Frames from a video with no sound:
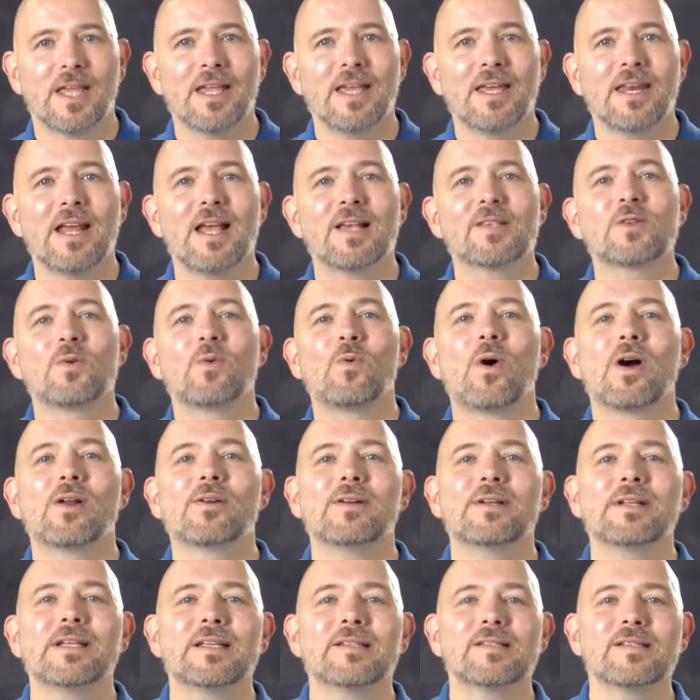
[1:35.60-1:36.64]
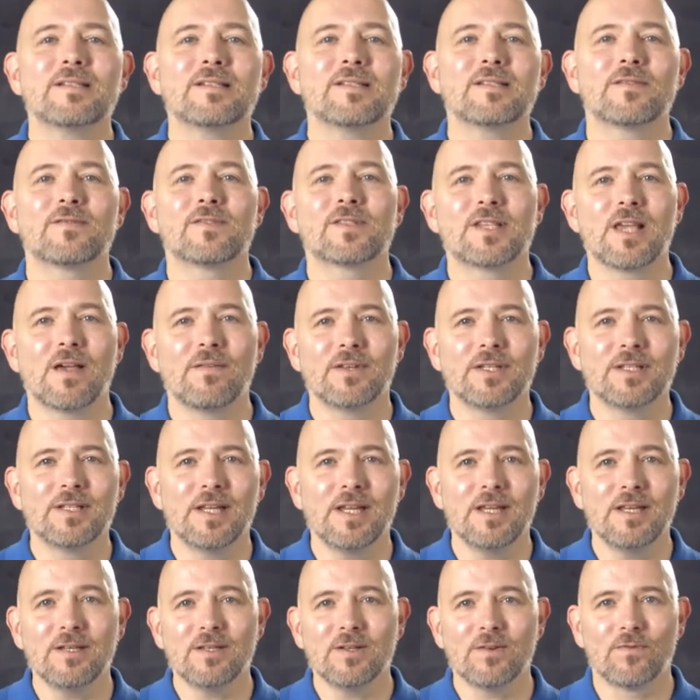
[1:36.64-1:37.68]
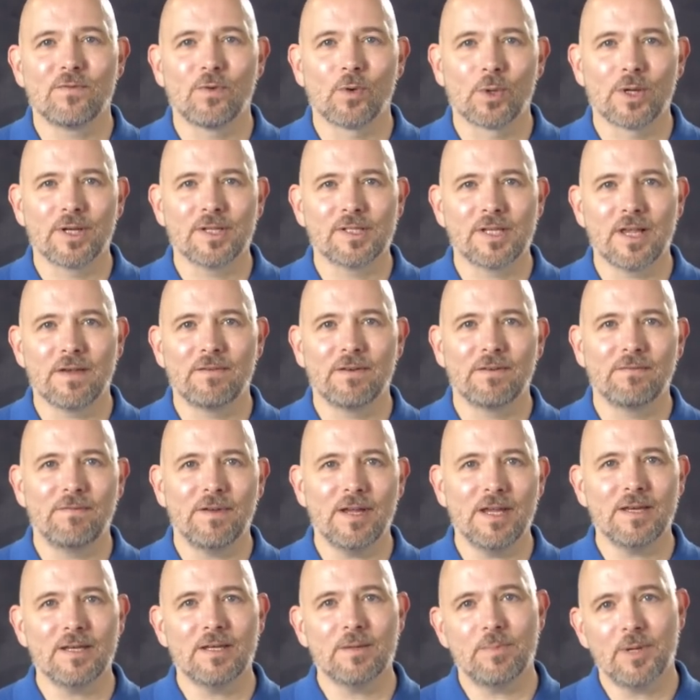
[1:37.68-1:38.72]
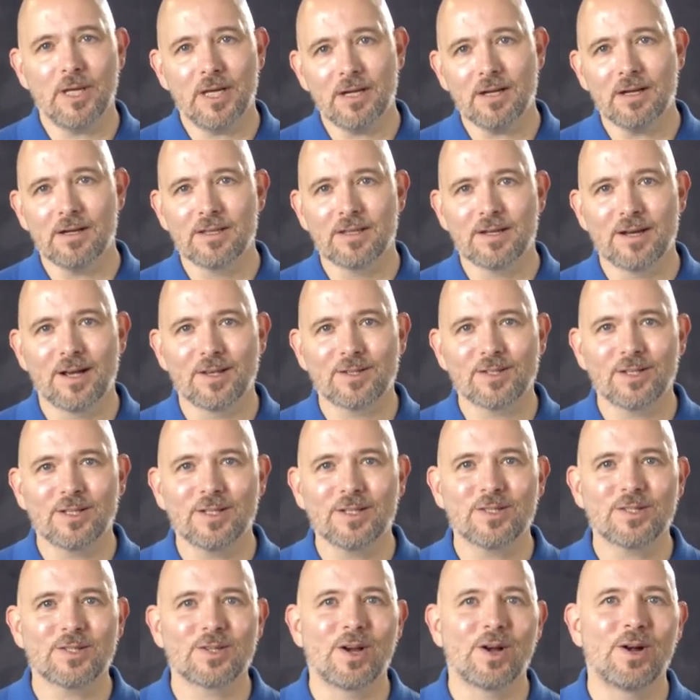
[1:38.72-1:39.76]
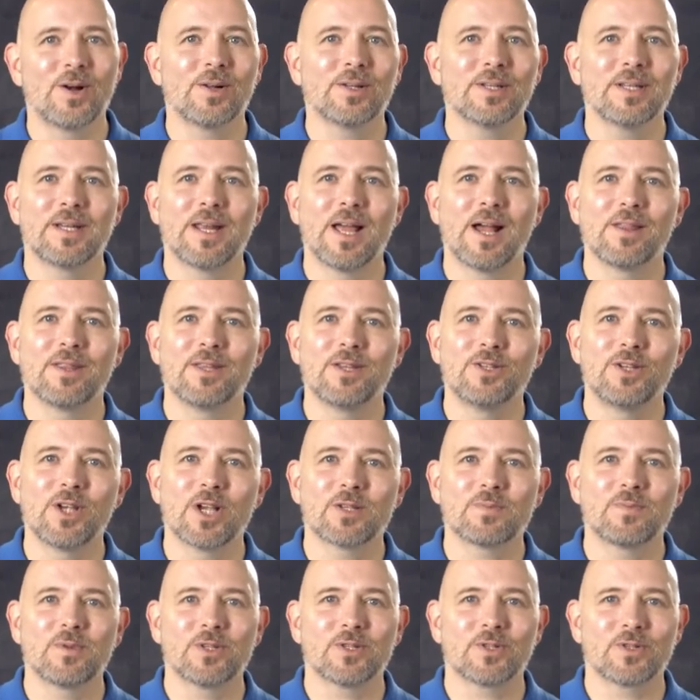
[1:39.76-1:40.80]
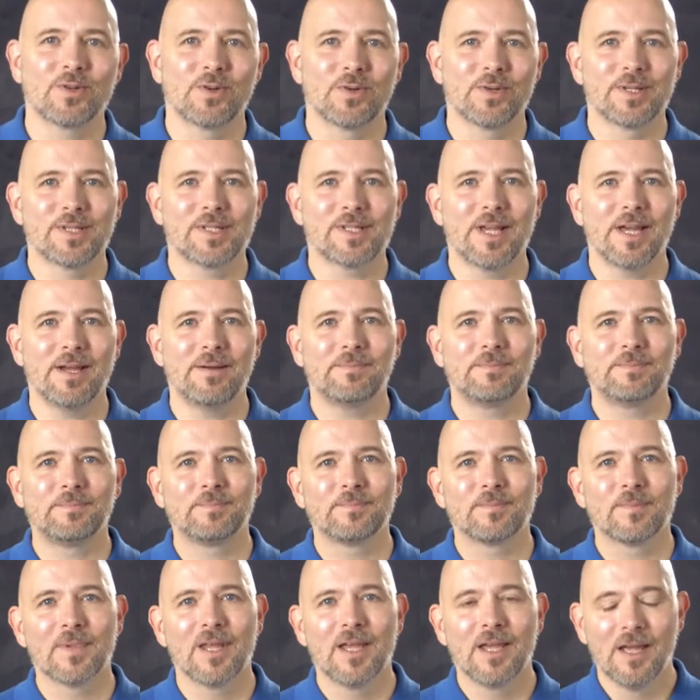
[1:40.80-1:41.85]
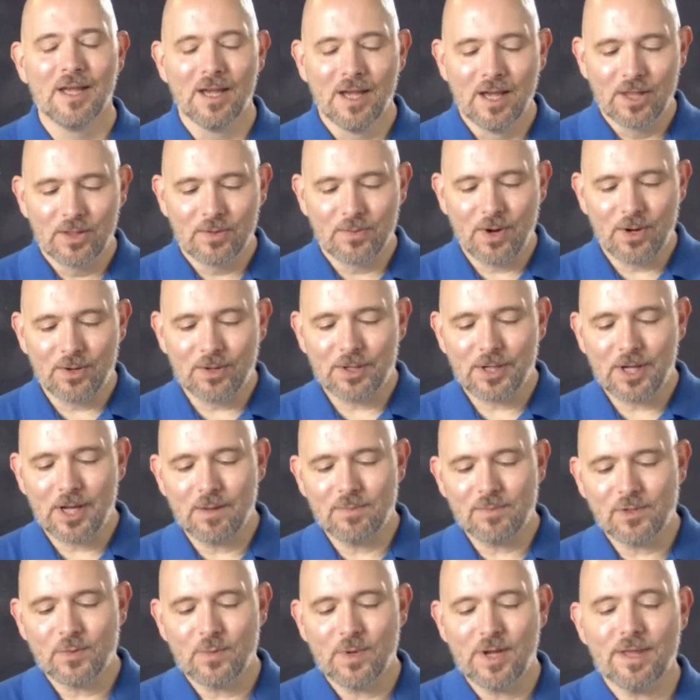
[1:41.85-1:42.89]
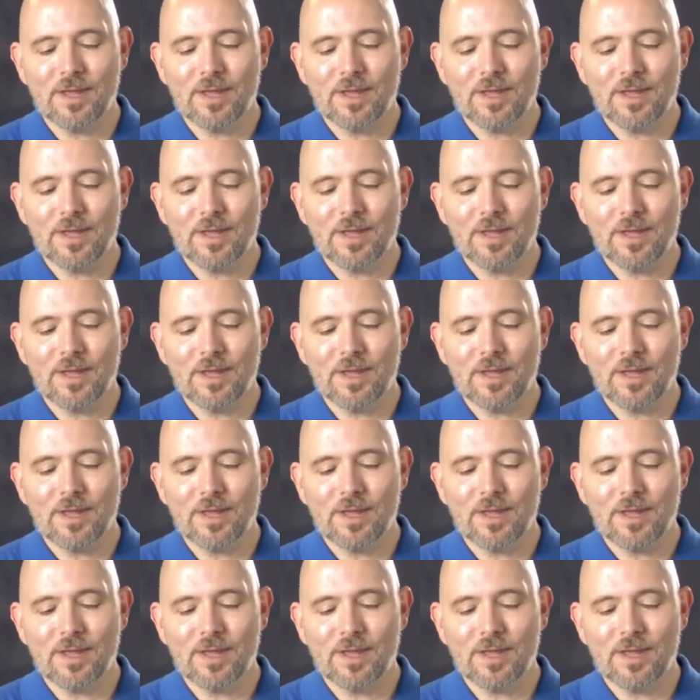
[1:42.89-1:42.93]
It has a watering distance of 17 to 47 feet depending on the nozzle installed and how the adjustment screw is set. The rotor comes